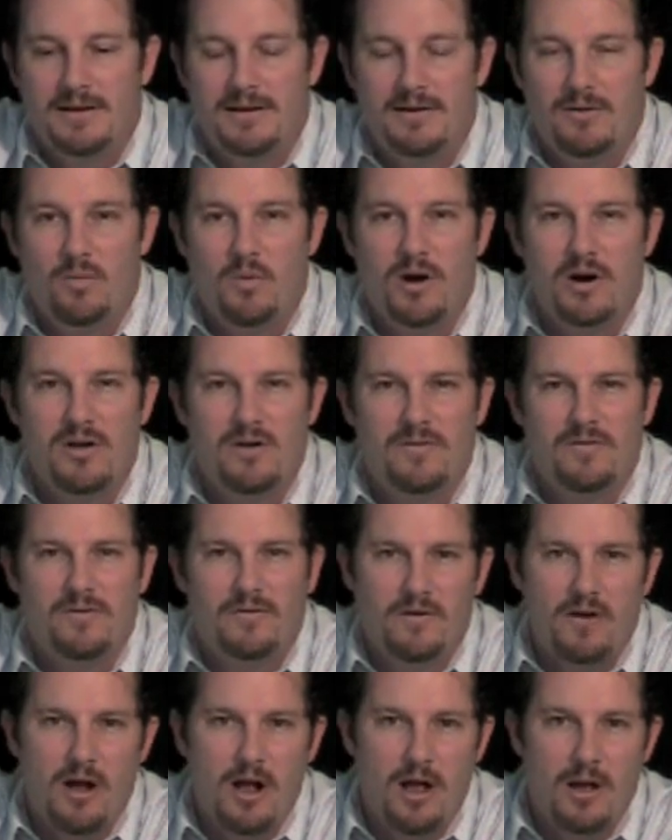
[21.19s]
where you're
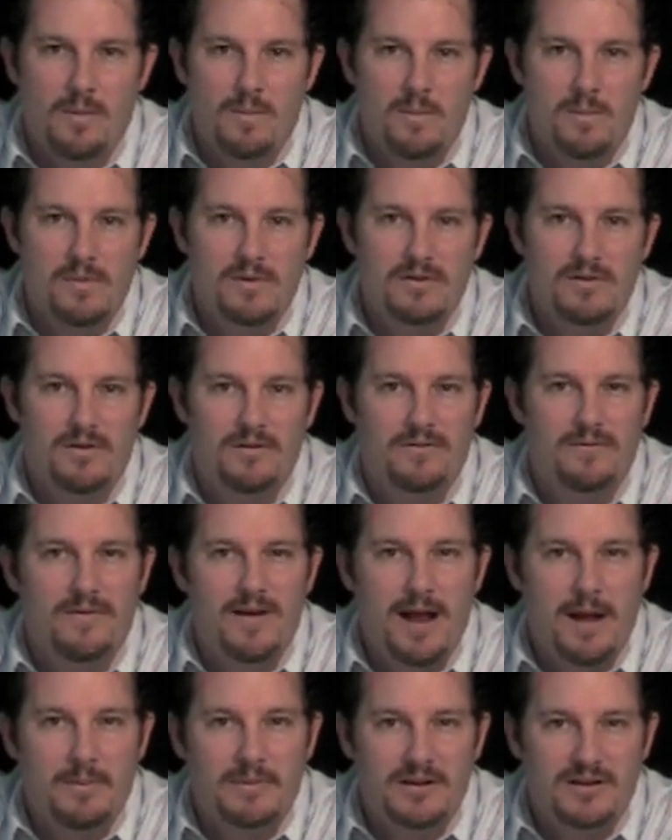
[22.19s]
from, your
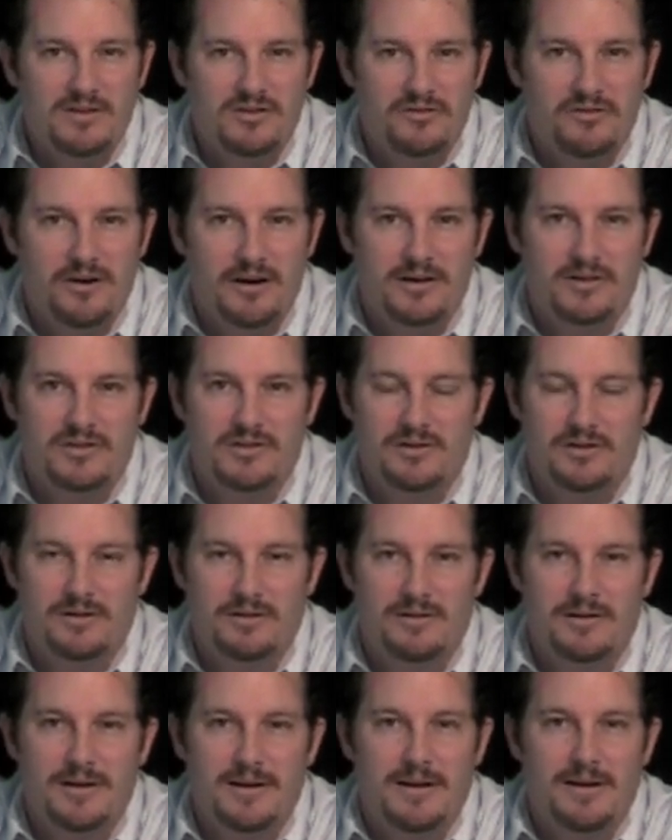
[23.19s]
family
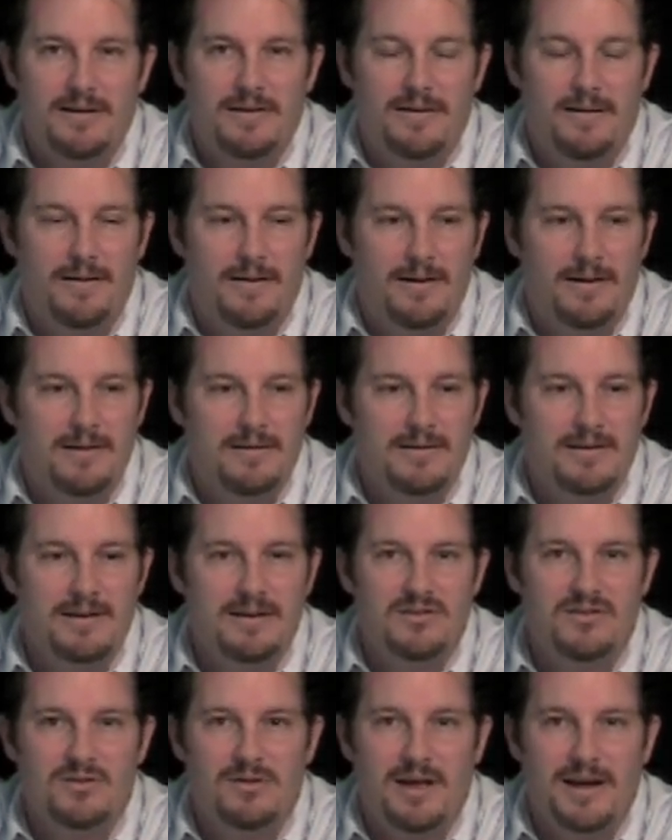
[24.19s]
structure,
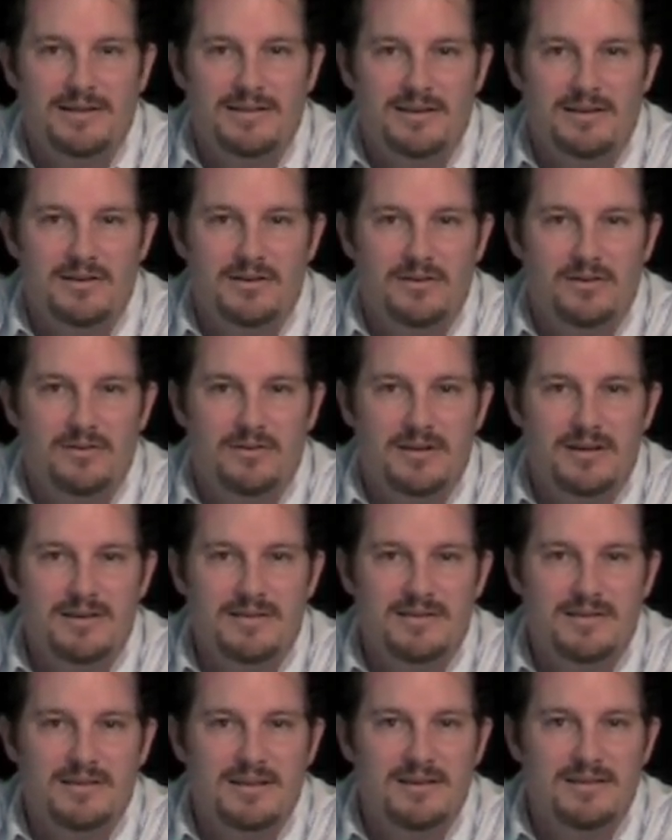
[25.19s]
things you like to do,
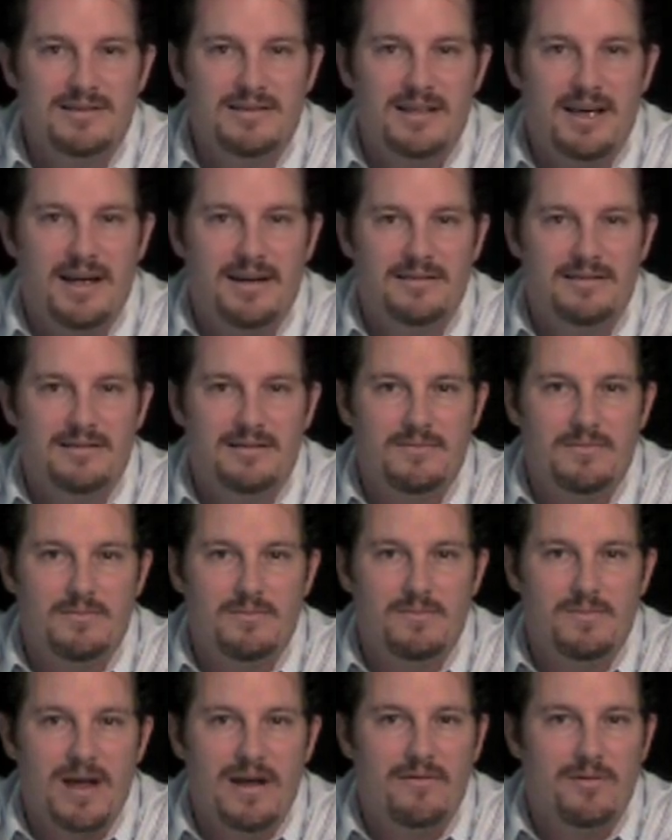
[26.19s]
things that
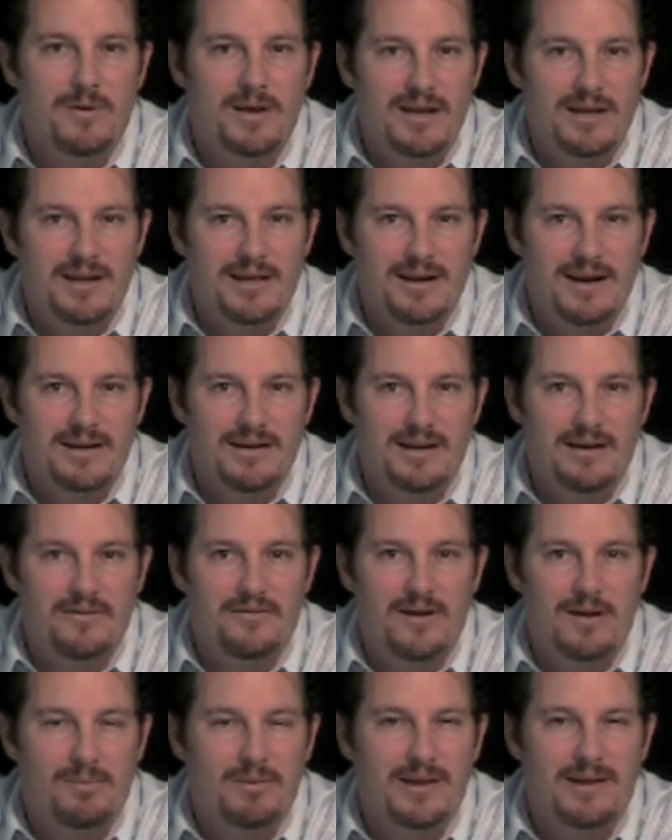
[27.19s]
everybody can
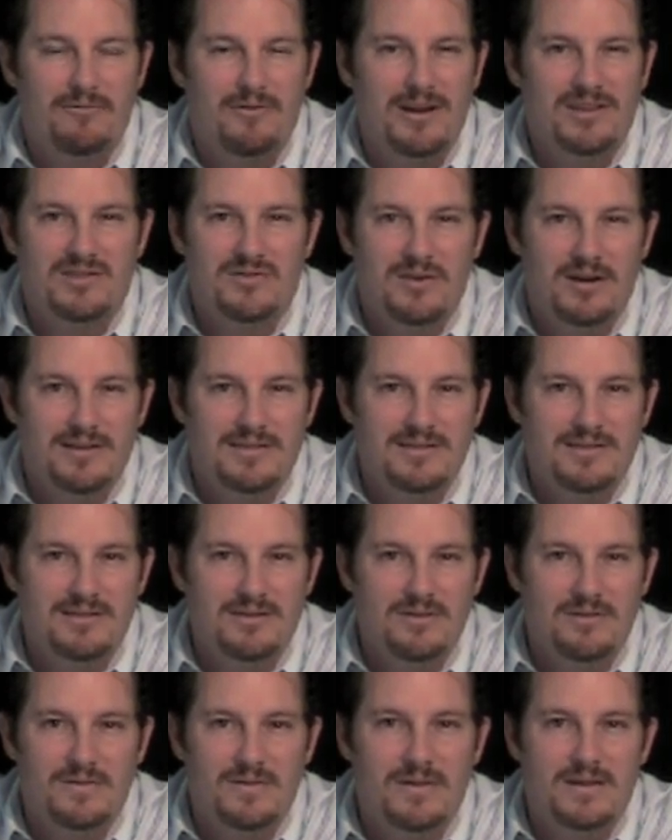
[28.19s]
identify, restaurants
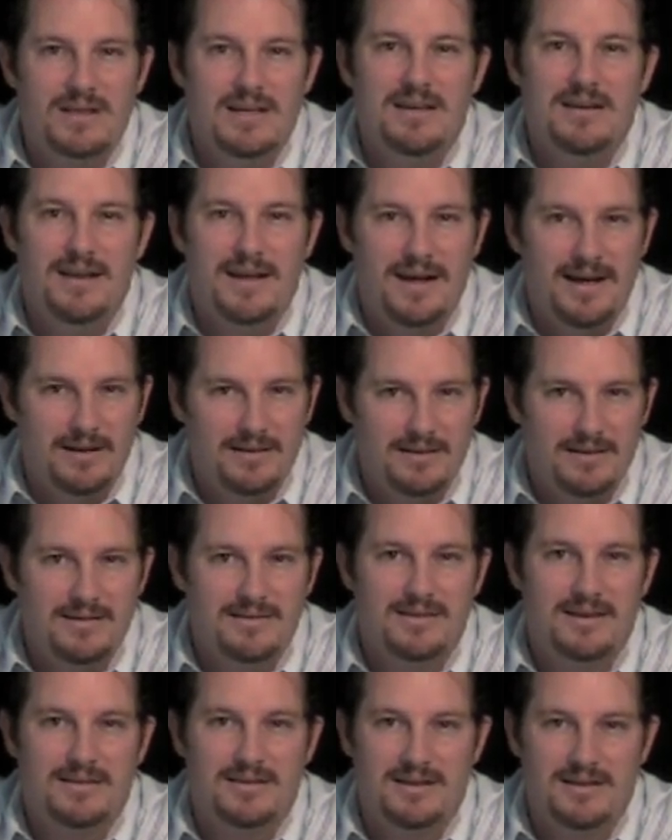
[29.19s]
you've eaten at,
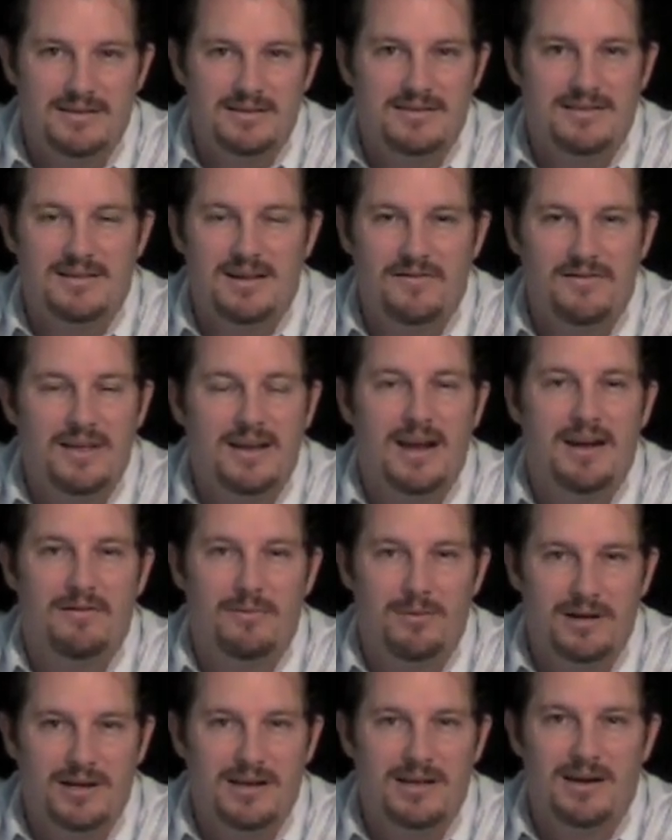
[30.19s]
things like this, stuff that
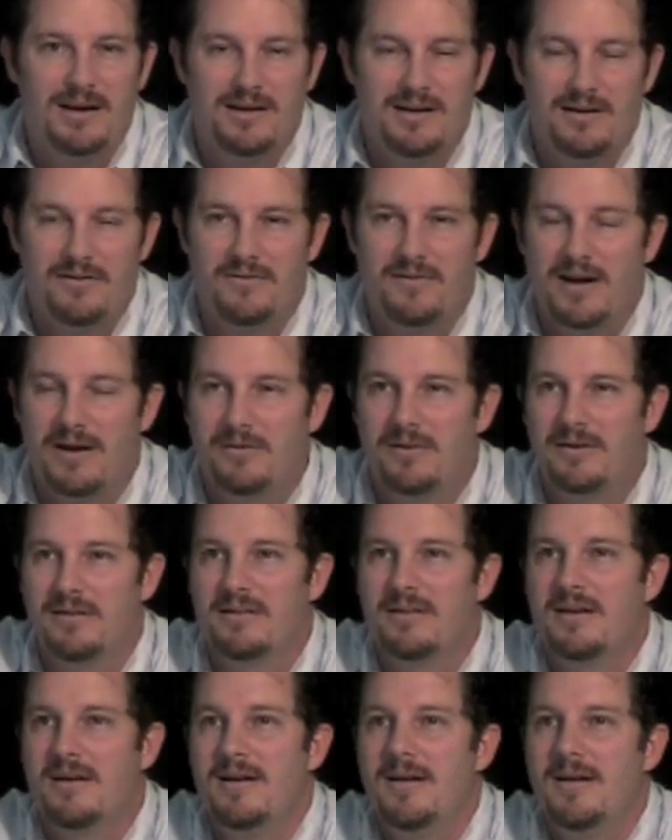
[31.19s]
everybody can identify with.